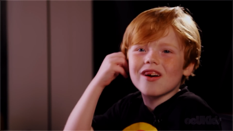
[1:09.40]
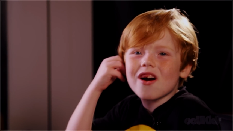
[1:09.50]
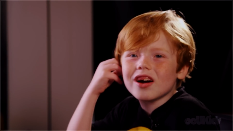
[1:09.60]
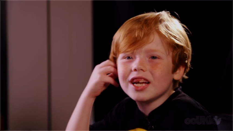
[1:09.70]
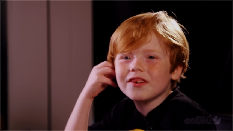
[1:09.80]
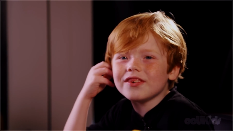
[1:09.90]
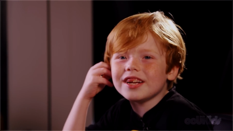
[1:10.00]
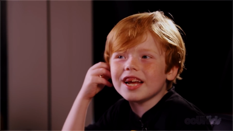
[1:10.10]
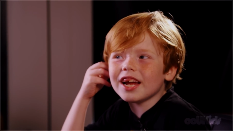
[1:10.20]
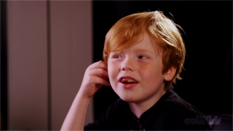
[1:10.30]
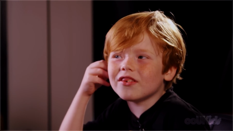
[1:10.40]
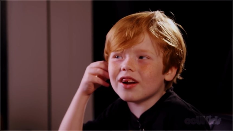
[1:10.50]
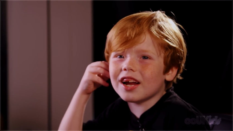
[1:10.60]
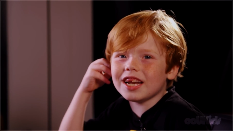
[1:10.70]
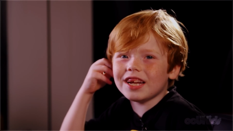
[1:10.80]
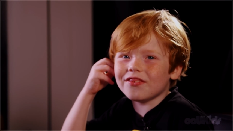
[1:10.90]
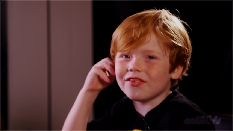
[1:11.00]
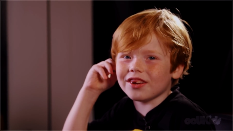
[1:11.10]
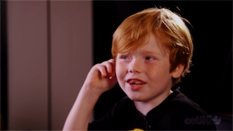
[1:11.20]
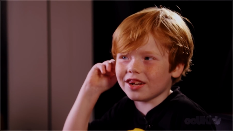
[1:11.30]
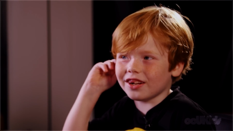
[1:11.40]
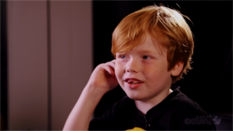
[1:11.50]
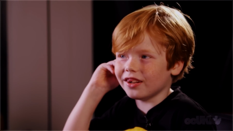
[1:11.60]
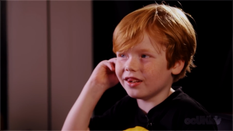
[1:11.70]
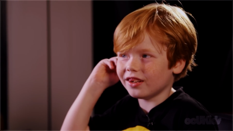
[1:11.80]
can't even hear anything.